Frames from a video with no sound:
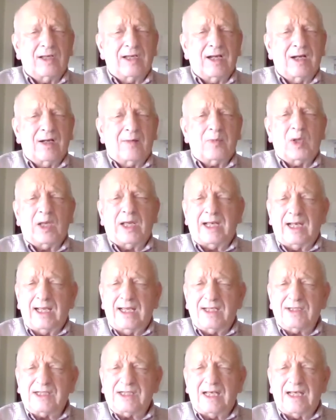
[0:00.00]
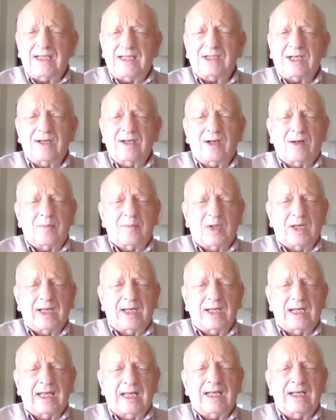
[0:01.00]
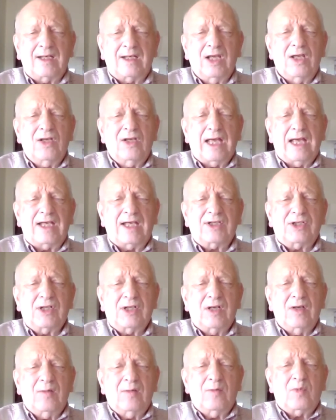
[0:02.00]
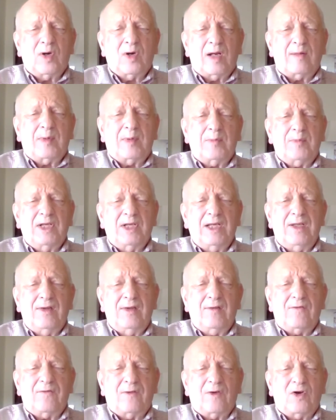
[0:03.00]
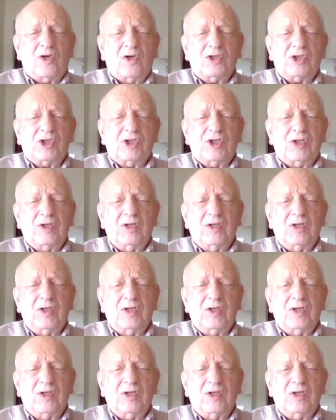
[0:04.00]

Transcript: airplane as an airplane, and as probably the first.